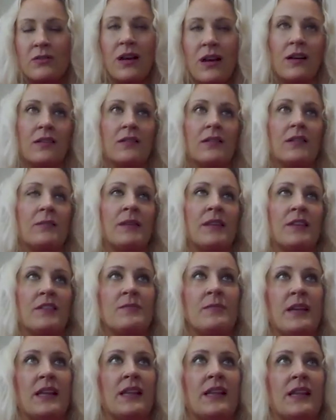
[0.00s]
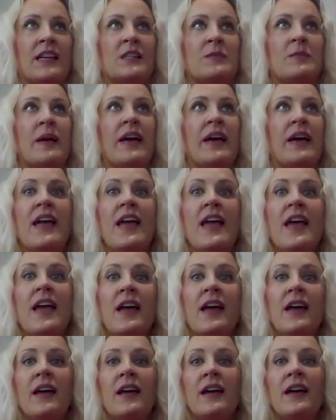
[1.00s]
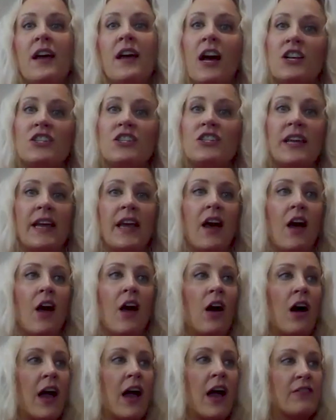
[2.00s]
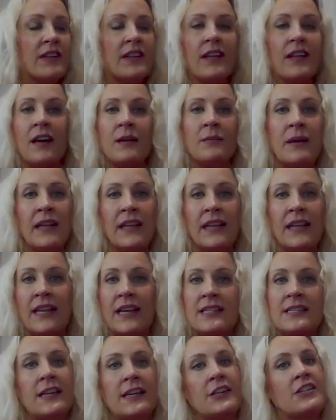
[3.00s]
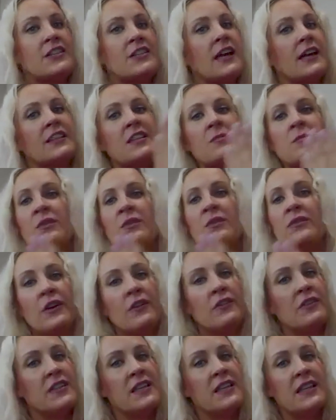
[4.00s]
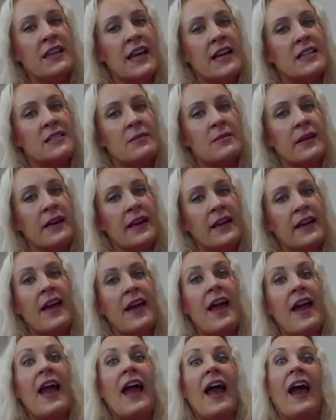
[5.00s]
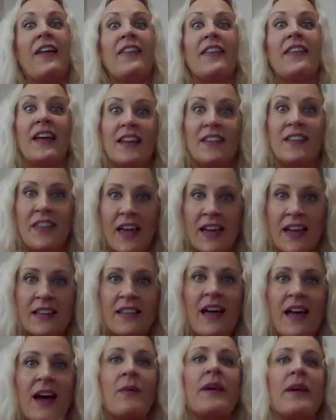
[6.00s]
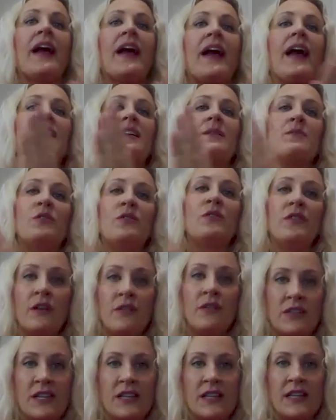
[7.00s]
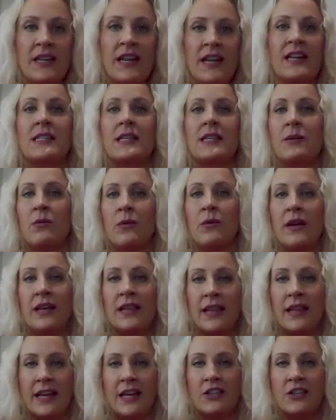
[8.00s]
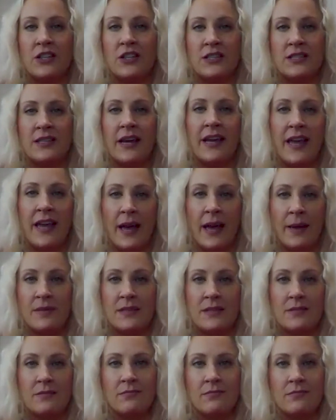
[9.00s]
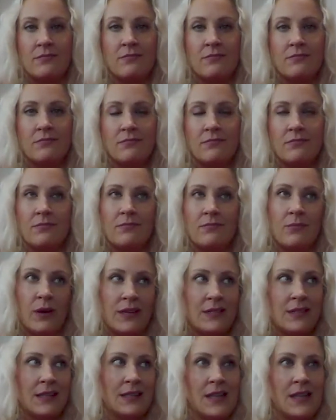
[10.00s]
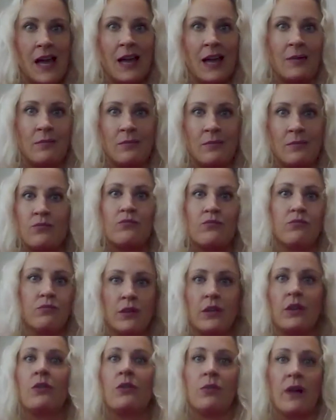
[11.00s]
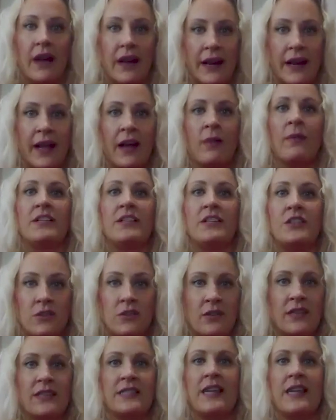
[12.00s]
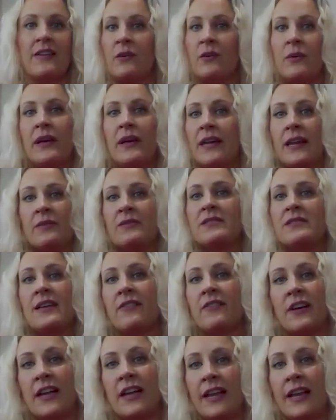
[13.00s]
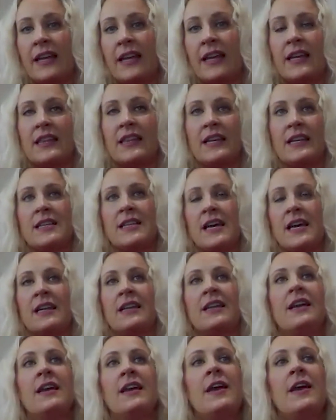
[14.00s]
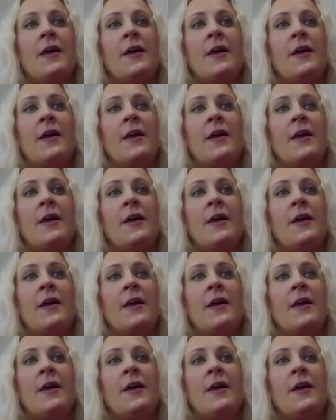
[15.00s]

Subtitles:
Well, I mean, there's many things, but gosh, like everything on my list, I just had to move it over to the next week. And then at the end of that week, I had to move it over to the next week. Like I kept wasting time, writing out my to-do list every week and I was never getting anything done.